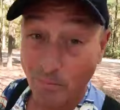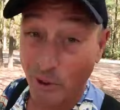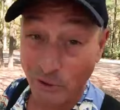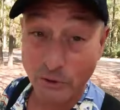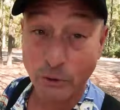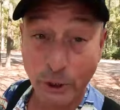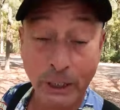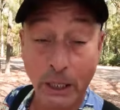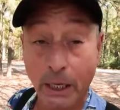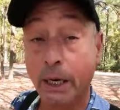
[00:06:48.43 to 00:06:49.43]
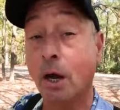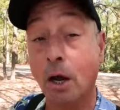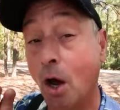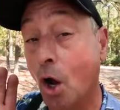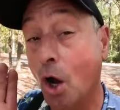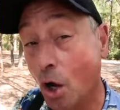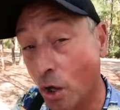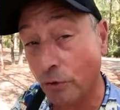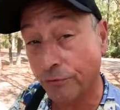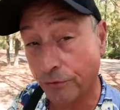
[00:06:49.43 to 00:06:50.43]
Martin Creek Lake
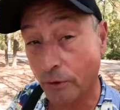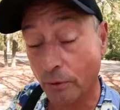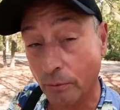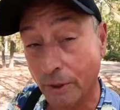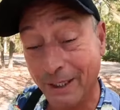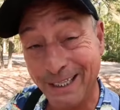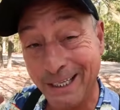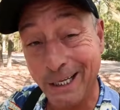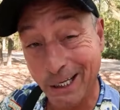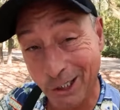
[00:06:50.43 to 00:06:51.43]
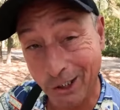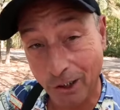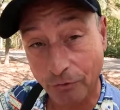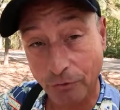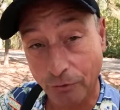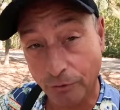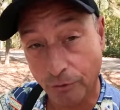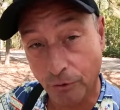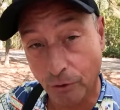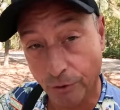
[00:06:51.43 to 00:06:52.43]
also, in, in, in, addition
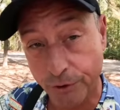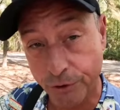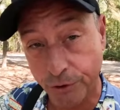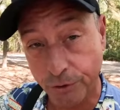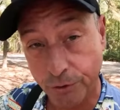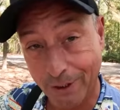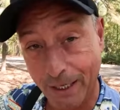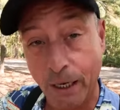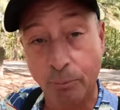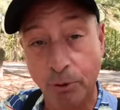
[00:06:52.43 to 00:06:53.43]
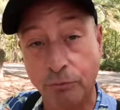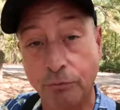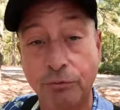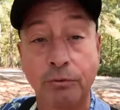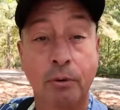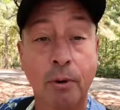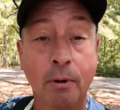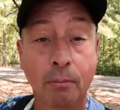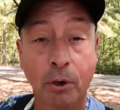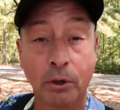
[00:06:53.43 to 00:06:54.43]
to the larger cabins,
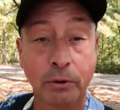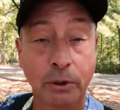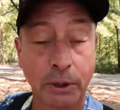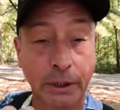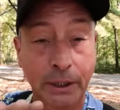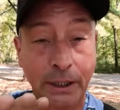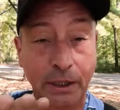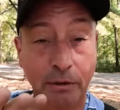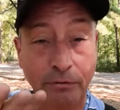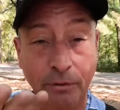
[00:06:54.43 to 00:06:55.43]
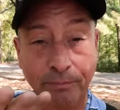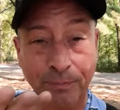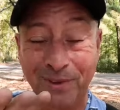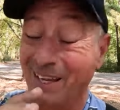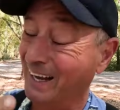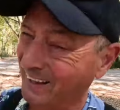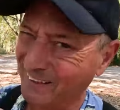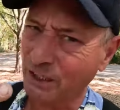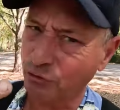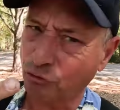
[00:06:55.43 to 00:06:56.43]
Martin Creek Lake has, I
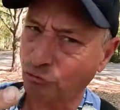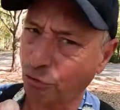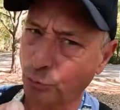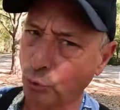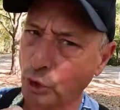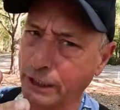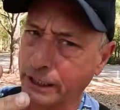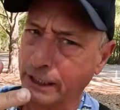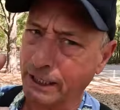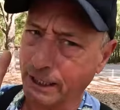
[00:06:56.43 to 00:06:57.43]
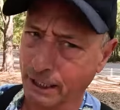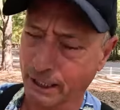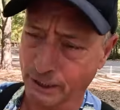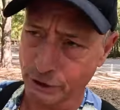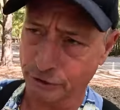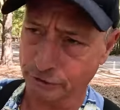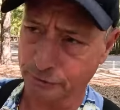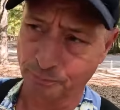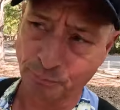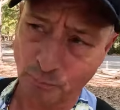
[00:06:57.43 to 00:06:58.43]
think it's three
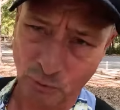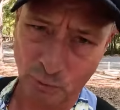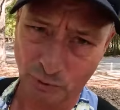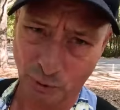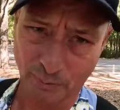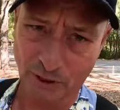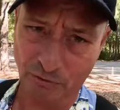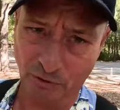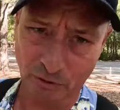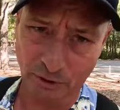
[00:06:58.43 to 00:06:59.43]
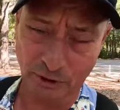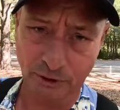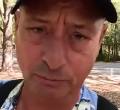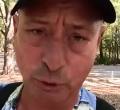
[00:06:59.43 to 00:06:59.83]
cottages, which are basically